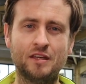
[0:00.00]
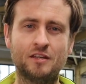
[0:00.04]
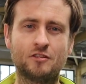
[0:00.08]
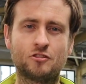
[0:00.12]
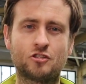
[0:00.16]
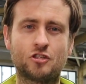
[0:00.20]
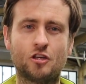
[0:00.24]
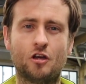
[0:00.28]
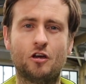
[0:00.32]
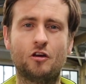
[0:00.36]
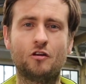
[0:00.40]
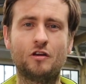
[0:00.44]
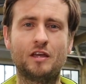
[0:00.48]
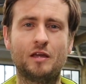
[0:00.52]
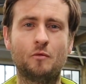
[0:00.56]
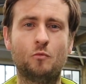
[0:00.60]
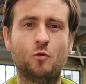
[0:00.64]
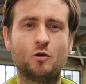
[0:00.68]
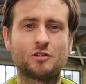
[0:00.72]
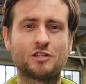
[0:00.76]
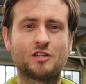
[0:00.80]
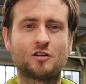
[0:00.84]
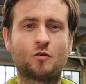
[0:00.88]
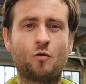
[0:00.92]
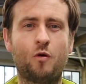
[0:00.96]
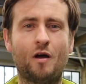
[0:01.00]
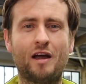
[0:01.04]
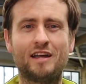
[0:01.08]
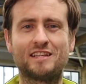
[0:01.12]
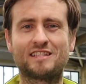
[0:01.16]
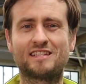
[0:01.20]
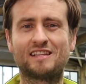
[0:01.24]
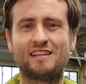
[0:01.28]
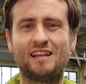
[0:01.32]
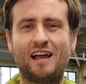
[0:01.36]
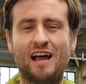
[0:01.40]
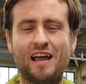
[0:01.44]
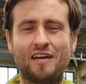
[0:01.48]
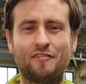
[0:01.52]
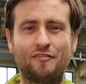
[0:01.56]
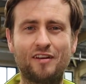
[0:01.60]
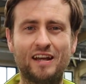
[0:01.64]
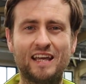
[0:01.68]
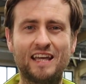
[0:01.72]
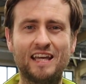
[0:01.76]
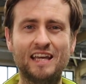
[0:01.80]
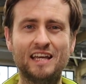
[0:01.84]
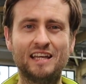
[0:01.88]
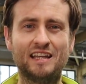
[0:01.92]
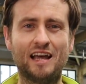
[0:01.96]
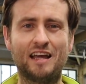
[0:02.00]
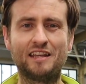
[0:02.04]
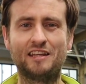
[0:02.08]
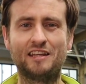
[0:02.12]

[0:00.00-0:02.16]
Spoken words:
so it wasn't quite as lively. I